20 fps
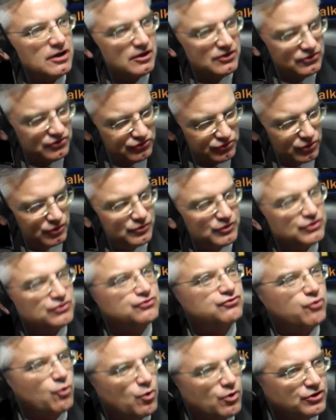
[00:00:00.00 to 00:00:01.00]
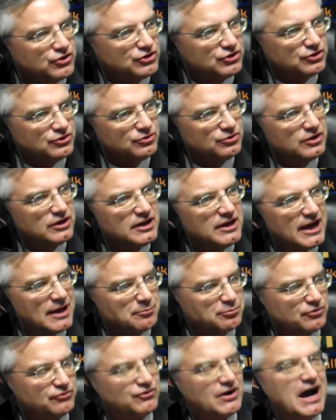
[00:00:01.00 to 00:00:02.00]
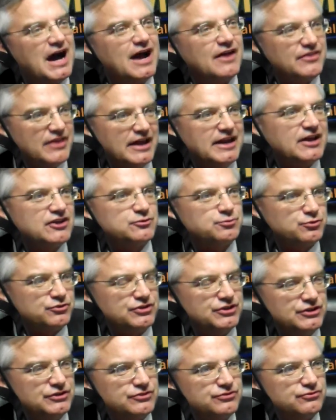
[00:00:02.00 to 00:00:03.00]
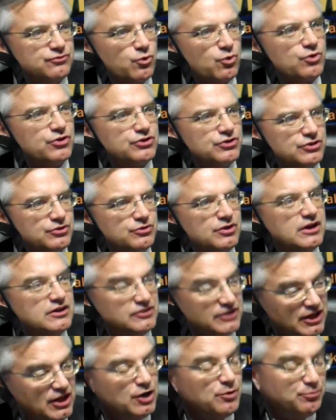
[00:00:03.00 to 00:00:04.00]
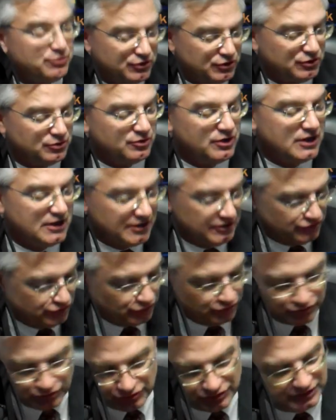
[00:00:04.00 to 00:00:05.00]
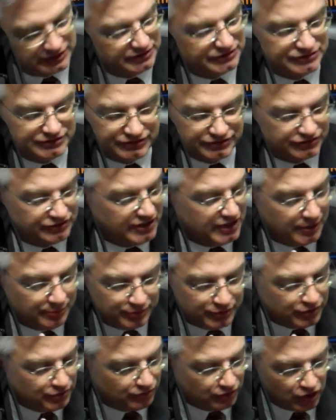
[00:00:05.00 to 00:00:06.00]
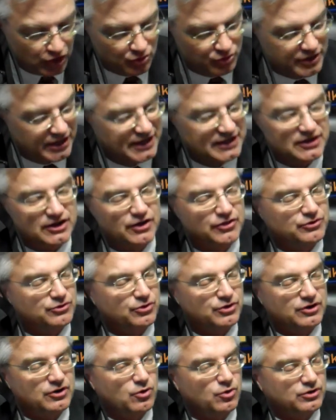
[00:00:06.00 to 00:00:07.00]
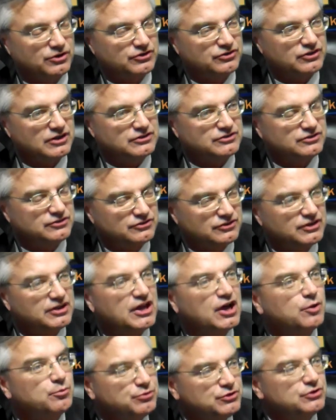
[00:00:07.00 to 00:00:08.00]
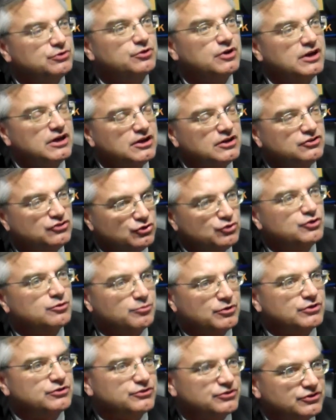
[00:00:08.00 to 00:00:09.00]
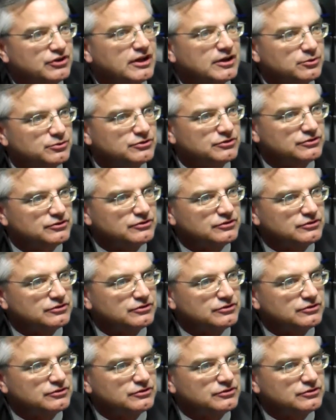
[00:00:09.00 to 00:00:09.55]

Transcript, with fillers: service for you and provide that expertise for you to help you do due diligence, to help you locate other organizations and help you do the mergers and acquisitions.